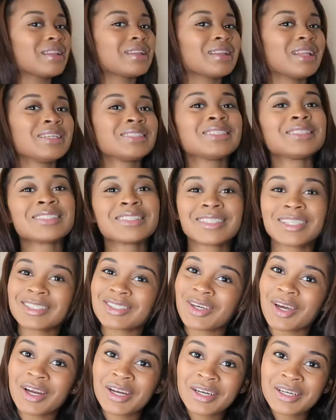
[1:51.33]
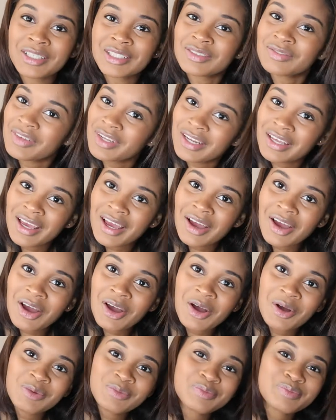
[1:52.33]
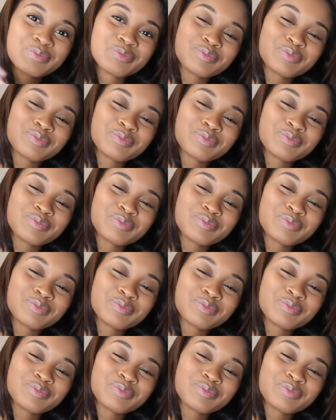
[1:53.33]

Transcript: let's just get started in this video.